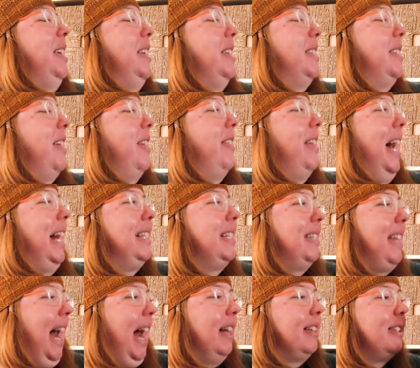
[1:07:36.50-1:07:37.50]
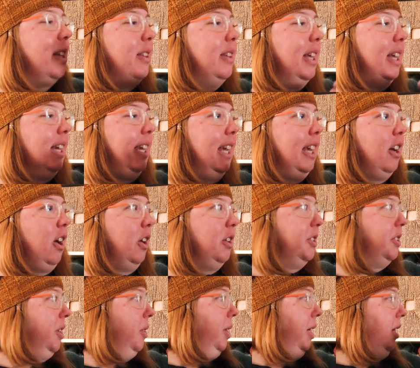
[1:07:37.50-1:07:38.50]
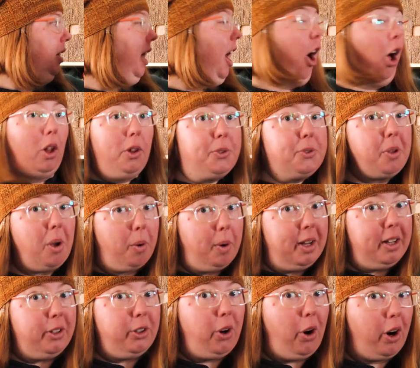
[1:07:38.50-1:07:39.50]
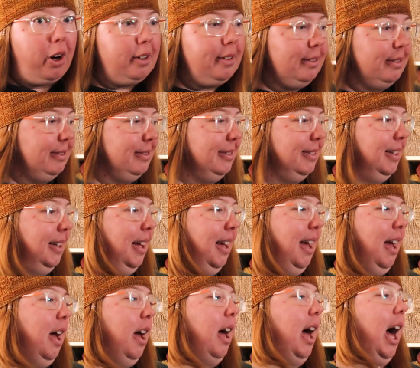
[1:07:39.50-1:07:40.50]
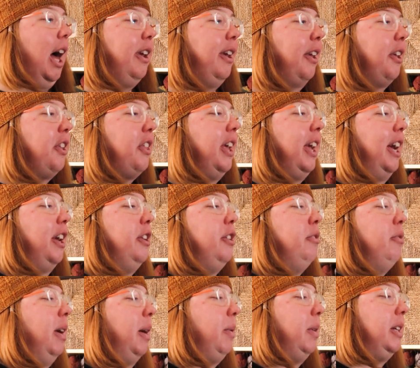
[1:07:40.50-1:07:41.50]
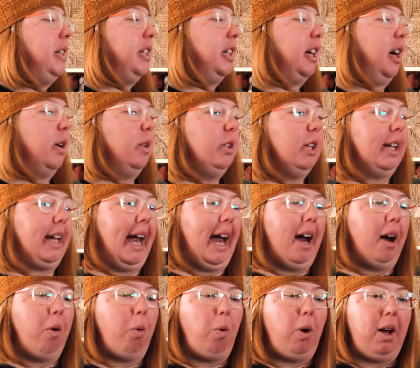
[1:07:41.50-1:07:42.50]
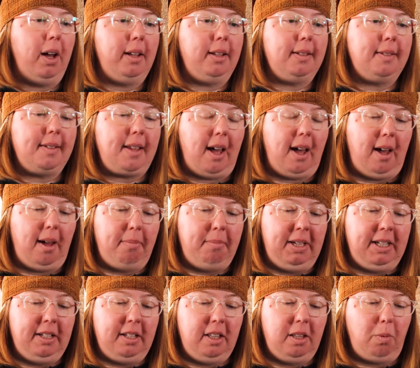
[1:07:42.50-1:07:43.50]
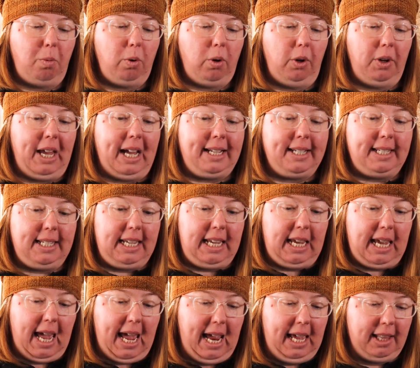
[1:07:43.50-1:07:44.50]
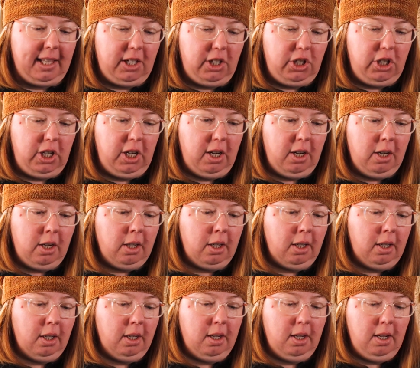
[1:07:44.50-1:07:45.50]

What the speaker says: So that's that. So then in yarn, another thing I knew I wanted to go look at was Into the World had DK this year.